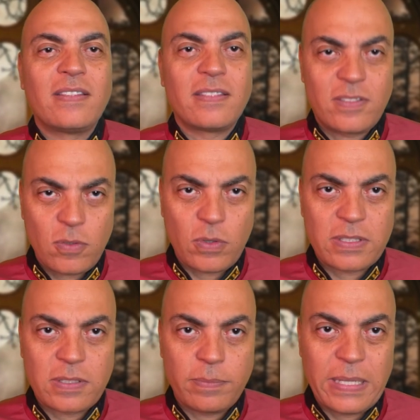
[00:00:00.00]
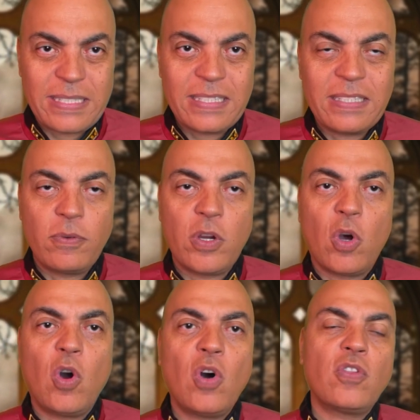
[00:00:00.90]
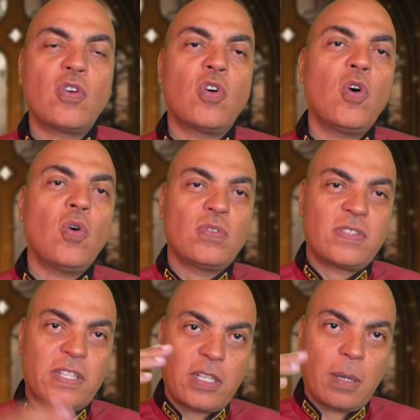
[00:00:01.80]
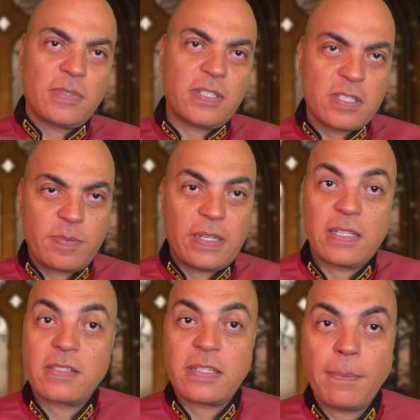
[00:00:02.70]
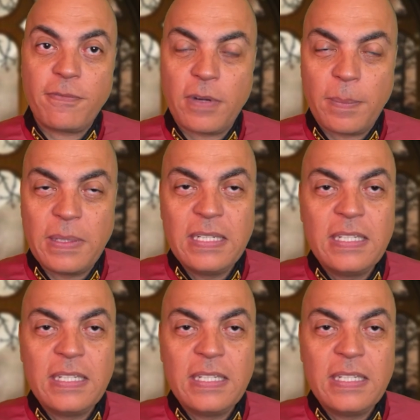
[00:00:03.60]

the source, basically where all the codes that come to this planet stem from.